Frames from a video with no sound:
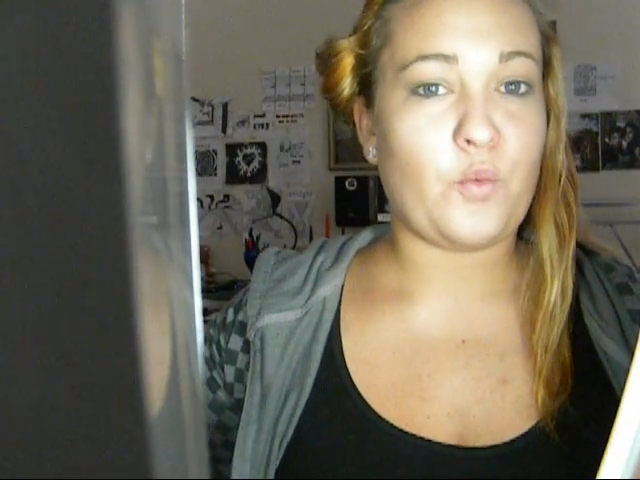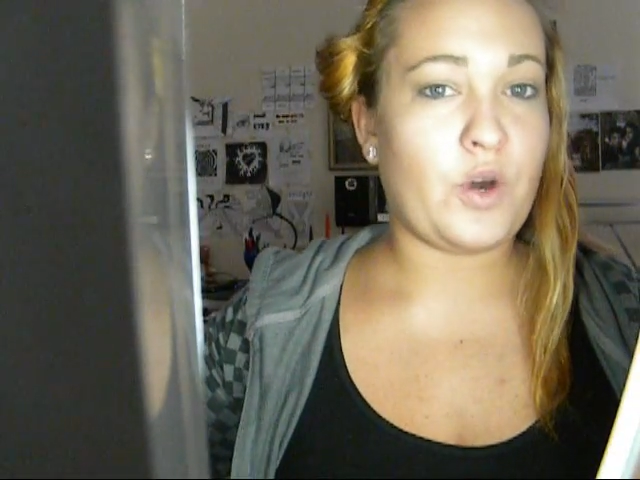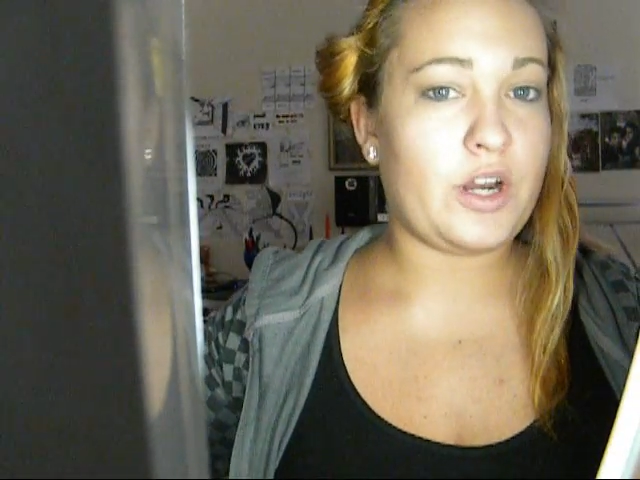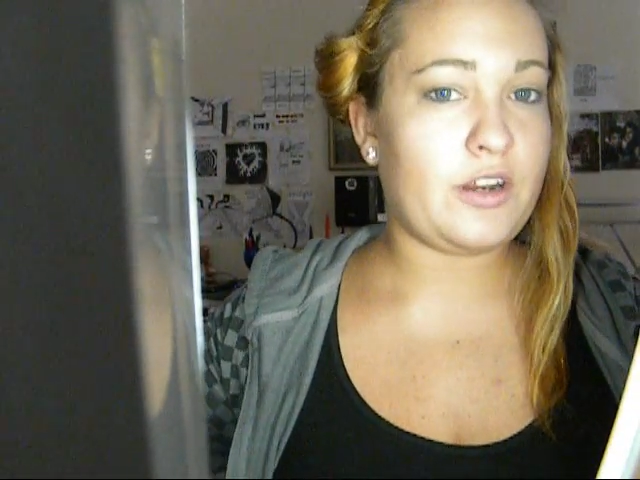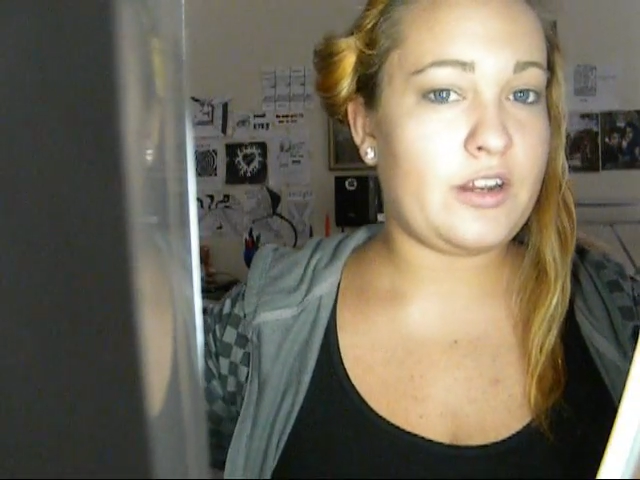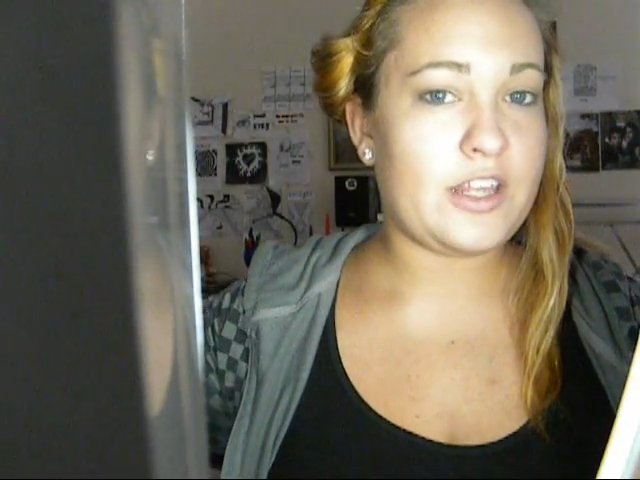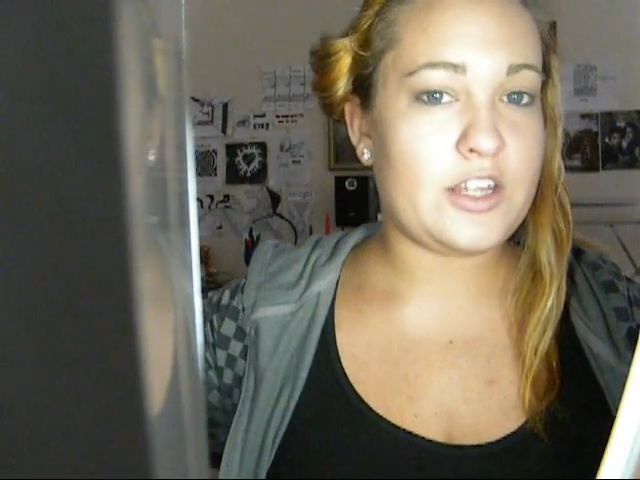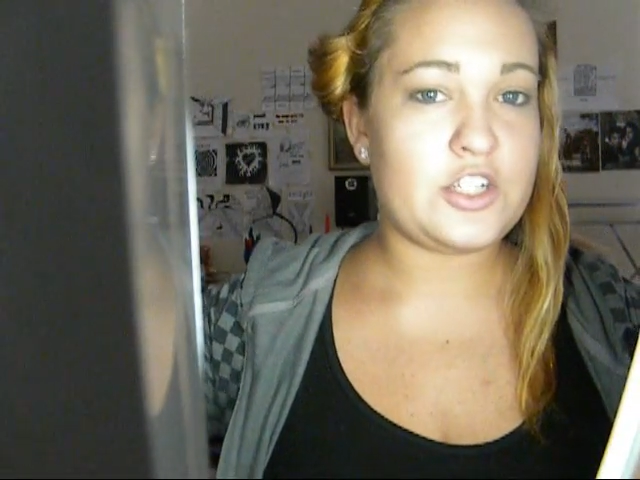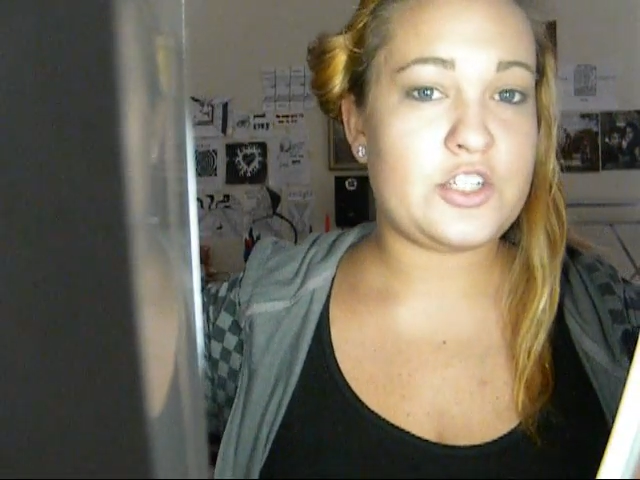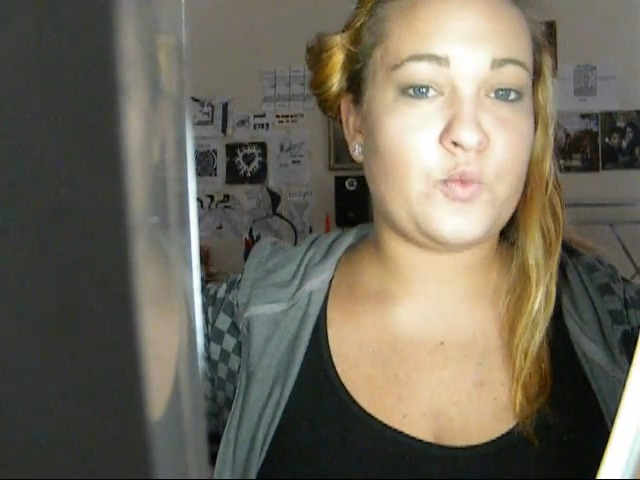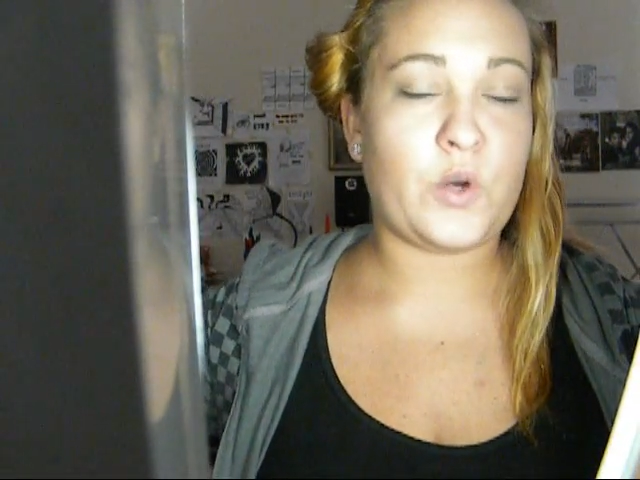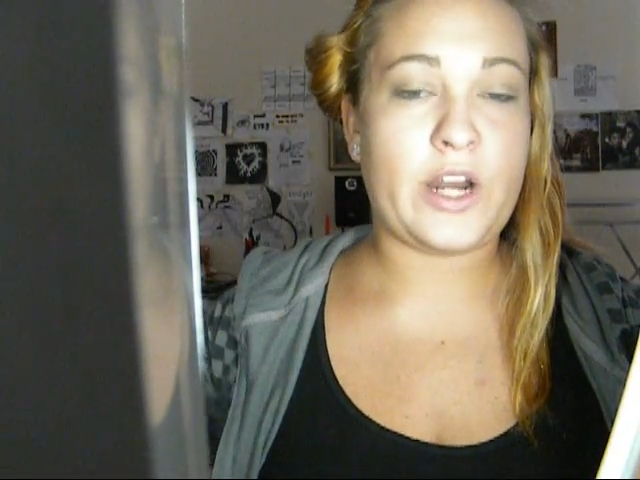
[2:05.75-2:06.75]
1
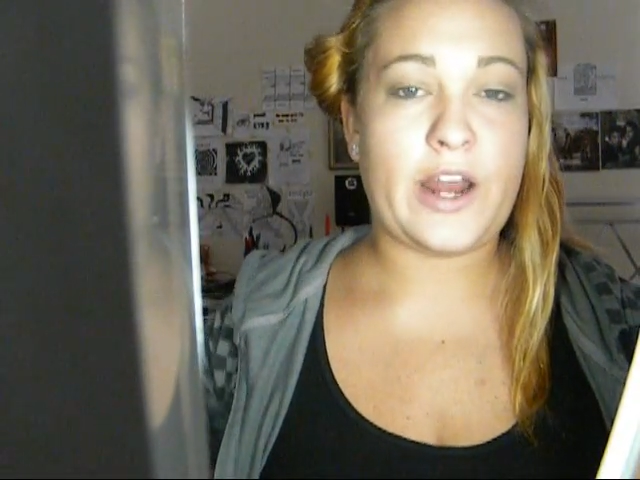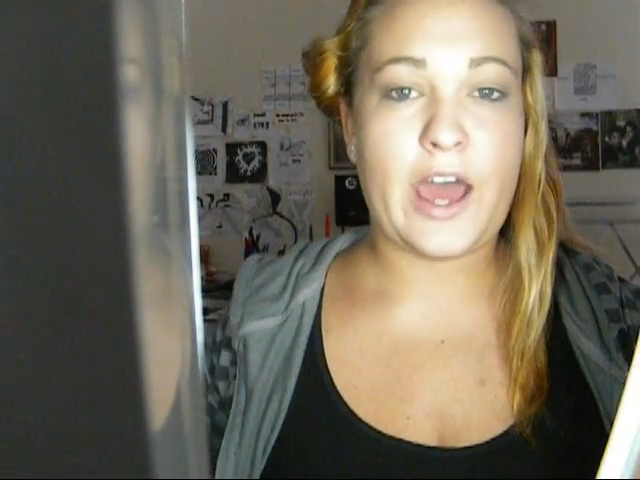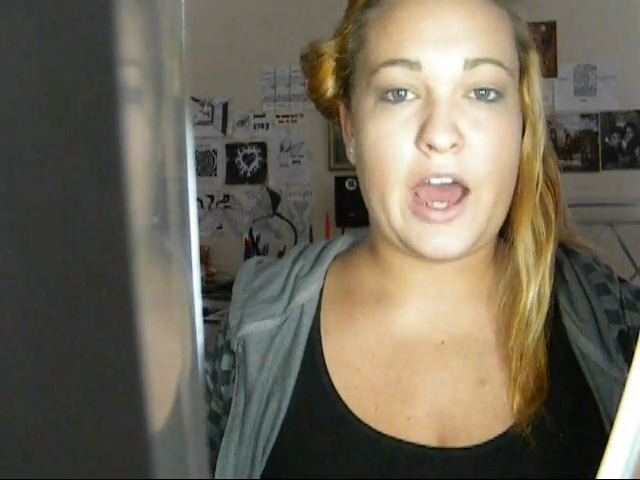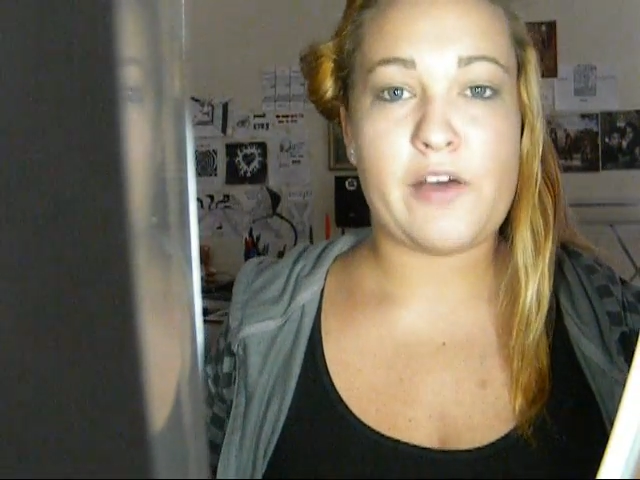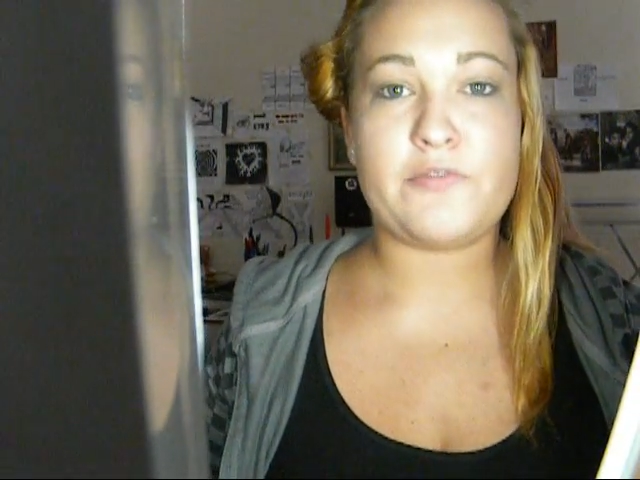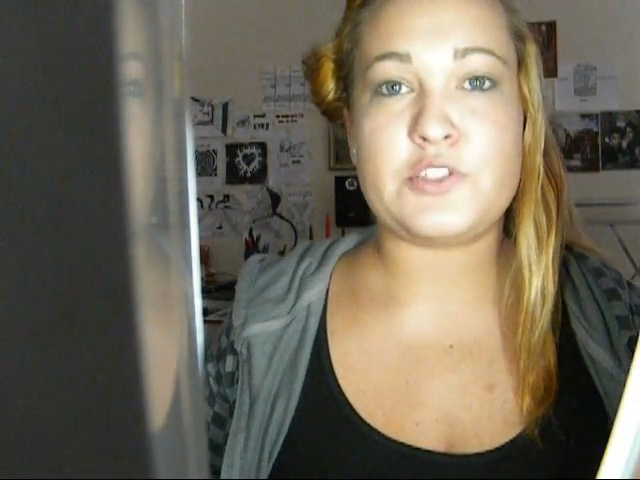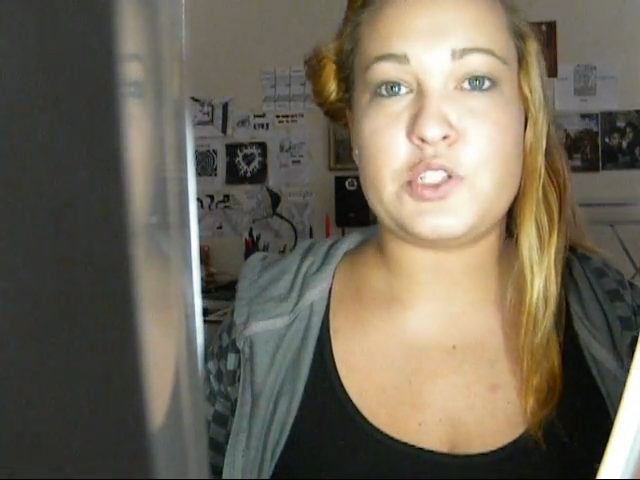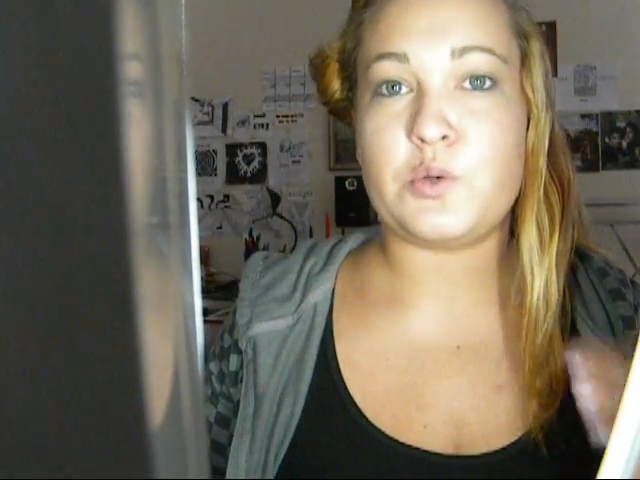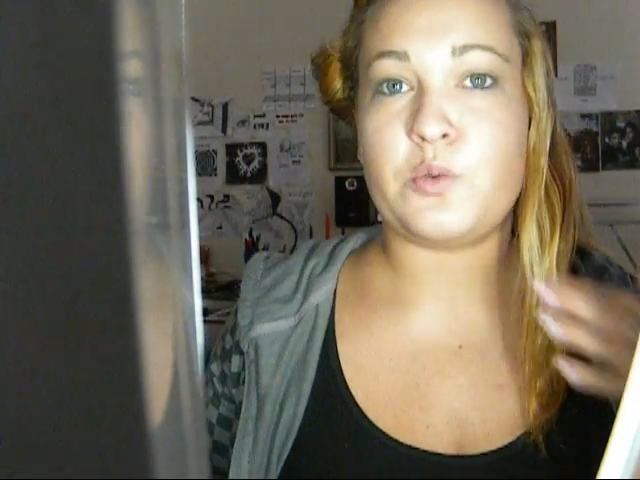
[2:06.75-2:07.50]
inch, 1.5